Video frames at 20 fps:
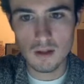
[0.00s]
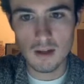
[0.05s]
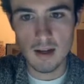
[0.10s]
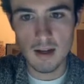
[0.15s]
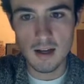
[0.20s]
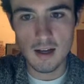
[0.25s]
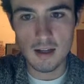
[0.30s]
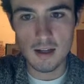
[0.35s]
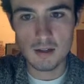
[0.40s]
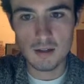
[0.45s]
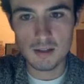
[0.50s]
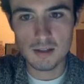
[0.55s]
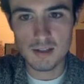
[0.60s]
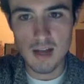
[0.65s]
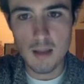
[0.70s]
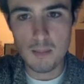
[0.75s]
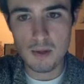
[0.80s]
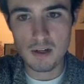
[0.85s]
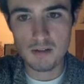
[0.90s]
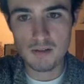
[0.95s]
I
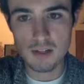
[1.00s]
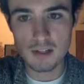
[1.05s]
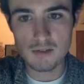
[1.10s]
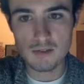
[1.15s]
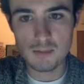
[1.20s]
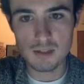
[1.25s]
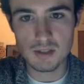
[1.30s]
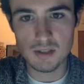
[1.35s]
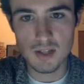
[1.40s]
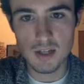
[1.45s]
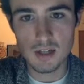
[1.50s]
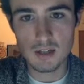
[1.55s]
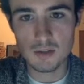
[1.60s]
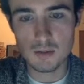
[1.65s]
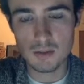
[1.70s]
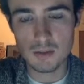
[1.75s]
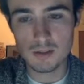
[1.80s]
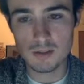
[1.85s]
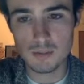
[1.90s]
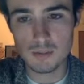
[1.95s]
stop any advance from this knight
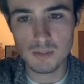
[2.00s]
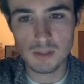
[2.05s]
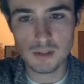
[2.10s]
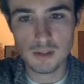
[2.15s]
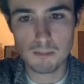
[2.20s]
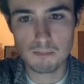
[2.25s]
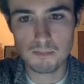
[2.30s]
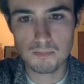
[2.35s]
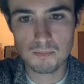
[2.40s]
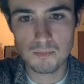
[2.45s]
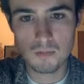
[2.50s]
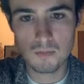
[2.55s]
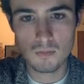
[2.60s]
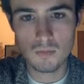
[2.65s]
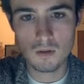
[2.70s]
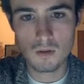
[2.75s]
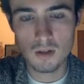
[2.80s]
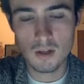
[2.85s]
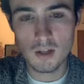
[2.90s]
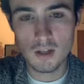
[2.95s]
as well as this bishop.
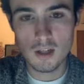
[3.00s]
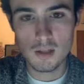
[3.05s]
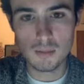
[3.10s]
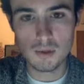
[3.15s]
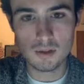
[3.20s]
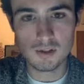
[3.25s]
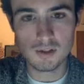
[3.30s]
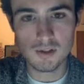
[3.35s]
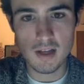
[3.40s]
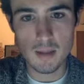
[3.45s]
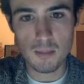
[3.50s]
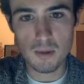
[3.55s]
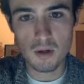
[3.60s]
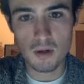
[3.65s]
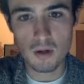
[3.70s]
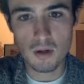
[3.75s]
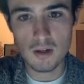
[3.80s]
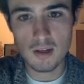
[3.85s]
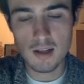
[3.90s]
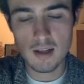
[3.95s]
He pushes that
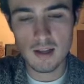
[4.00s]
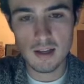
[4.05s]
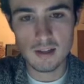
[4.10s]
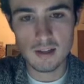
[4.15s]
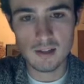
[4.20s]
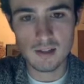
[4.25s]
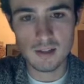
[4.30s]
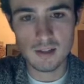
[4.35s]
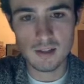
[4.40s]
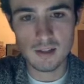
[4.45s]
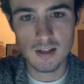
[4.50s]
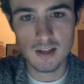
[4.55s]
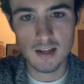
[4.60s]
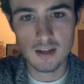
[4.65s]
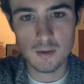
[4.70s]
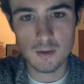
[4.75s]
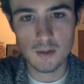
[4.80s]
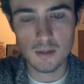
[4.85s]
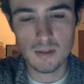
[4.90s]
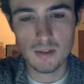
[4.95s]
pawn, and he's starting to
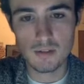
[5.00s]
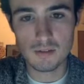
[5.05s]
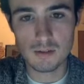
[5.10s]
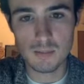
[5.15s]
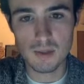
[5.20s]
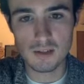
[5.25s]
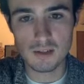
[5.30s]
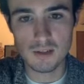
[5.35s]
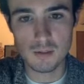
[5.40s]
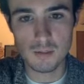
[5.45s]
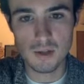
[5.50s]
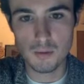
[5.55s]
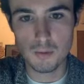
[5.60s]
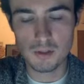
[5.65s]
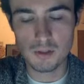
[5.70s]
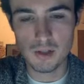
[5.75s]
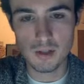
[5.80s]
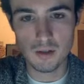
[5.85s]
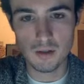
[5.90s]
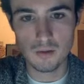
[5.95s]
gain quite a bit of space on me,
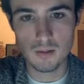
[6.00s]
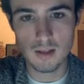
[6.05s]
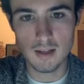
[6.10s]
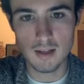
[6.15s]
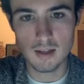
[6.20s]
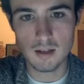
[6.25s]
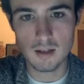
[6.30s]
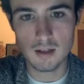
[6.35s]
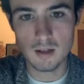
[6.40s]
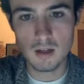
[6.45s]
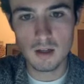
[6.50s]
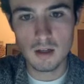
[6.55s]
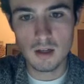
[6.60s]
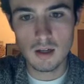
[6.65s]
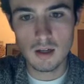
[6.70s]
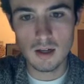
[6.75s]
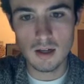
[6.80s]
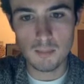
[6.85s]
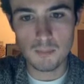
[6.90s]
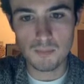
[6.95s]
which I don't like.
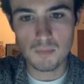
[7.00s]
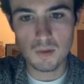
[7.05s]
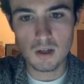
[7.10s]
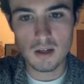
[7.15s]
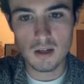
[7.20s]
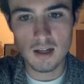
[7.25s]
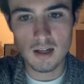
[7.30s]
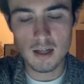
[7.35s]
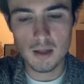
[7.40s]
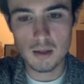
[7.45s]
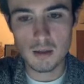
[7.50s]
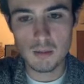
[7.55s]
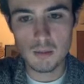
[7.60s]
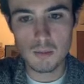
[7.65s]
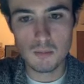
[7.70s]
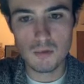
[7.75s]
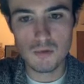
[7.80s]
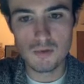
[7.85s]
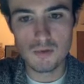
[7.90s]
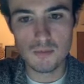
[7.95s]
I
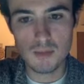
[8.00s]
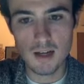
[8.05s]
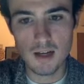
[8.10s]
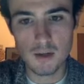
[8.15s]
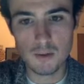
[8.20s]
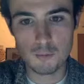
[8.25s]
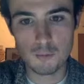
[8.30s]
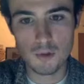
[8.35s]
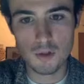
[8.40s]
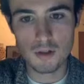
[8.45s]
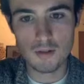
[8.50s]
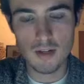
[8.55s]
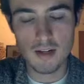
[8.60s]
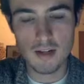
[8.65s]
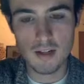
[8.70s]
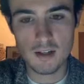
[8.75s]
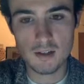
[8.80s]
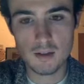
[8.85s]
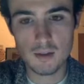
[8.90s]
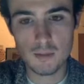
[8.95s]
move my rook
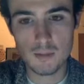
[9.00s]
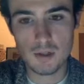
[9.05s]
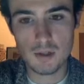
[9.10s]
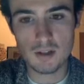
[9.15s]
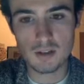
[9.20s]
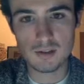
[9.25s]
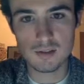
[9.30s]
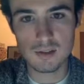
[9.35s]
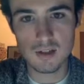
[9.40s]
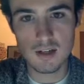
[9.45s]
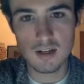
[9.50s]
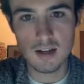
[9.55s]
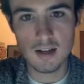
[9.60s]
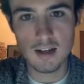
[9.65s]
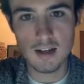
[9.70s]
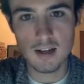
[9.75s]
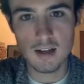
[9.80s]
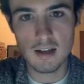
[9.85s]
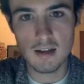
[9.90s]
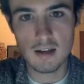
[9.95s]
right here because
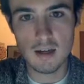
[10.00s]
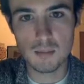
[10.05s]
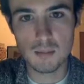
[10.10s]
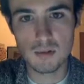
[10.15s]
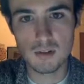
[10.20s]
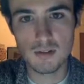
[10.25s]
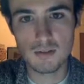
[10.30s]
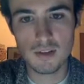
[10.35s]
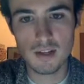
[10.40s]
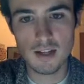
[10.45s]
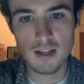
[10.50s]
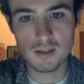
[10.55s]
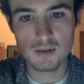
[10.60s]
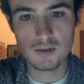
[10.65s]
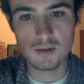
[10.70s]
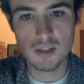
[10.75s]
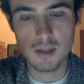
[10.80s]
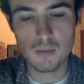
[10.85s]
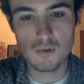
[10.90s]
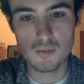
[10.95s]
I believe that as
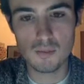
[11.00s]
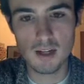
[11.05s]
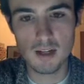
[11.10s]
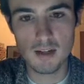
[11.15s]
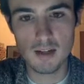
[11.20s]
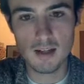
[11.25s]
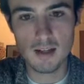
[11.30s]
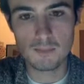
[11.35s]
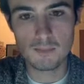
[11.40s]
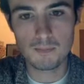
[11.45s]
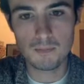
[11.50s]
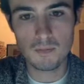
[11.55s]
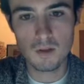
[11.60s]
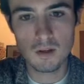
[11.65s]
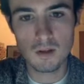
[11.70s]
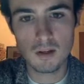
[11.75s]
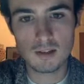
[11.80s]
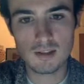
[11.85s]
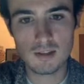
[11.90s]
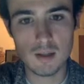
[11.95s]
soon as I move my knight,
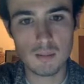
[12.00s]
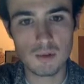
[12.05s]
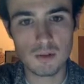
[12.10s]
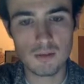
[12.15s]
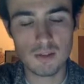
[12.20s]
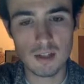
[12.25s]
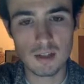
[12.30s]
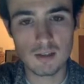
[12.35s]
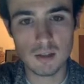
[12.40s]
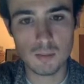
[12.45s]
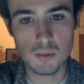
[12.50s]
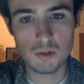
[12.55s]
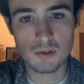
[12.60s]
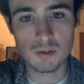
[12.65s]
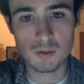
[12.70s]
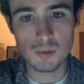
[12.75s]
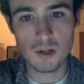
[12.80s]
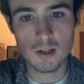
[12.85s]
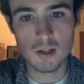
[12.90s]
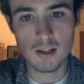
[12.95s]
because I believe that he's going to push
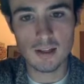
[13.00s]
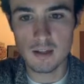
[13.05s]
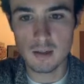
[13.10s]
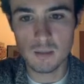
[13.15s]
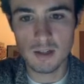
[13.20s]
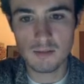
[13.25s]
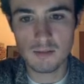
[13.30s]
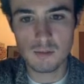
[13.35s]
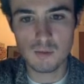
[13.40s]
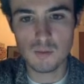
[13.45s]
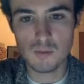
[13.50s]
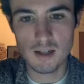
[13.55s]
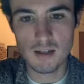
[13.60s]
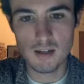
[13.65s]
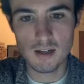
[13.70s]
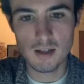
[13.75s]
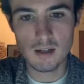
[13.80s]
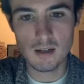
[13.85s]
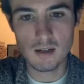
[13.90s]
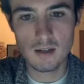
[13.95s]
this pawn again and I'm going to have to move my
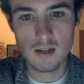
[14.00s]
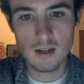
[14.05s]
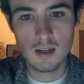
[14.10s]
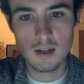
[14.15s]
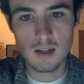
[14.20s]
knight,